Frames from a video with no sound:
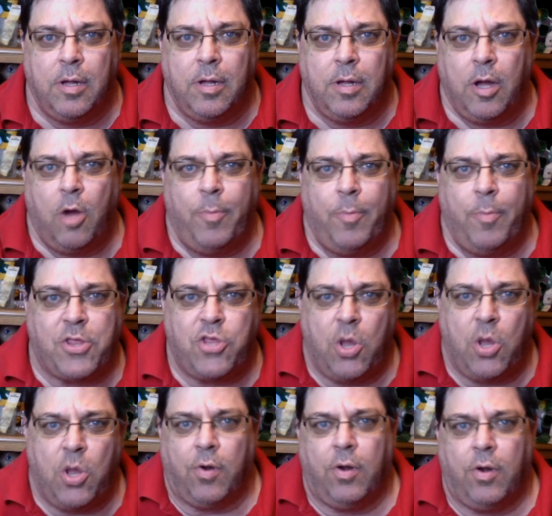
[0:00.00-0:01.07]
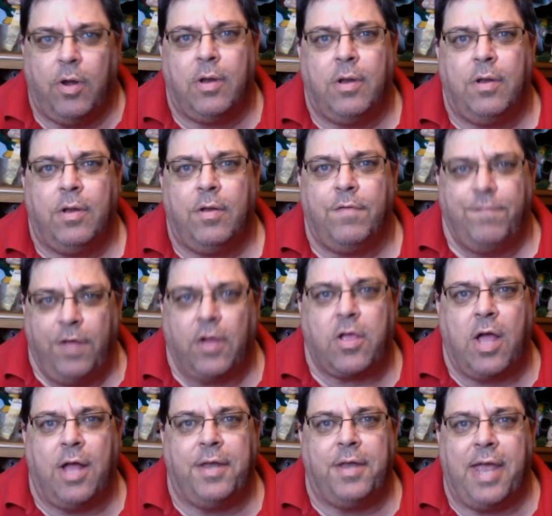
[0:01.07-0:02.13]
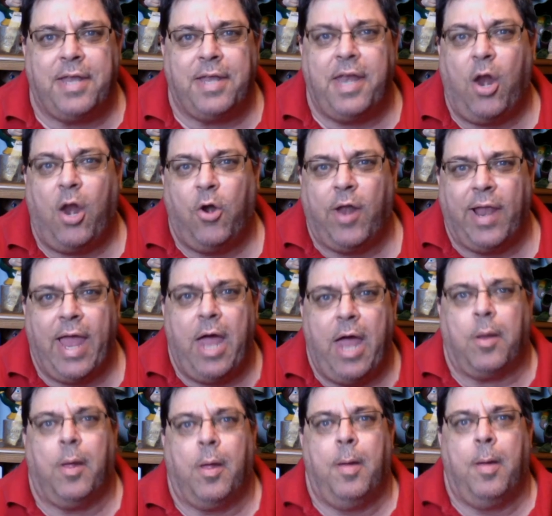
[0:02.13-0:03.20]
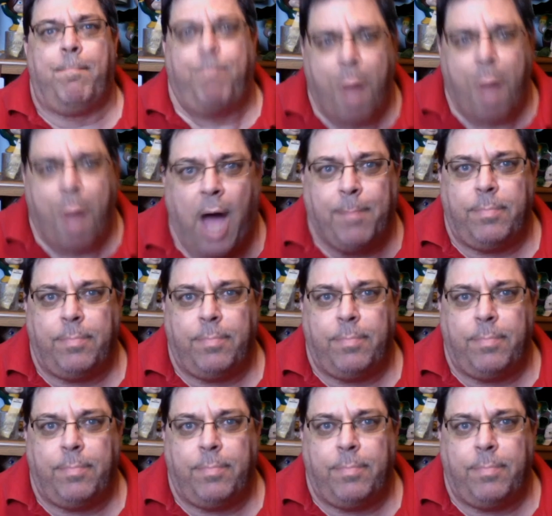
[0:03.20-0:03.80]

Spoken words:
on my shoulder. Felt contact. Then I heard a loud pop.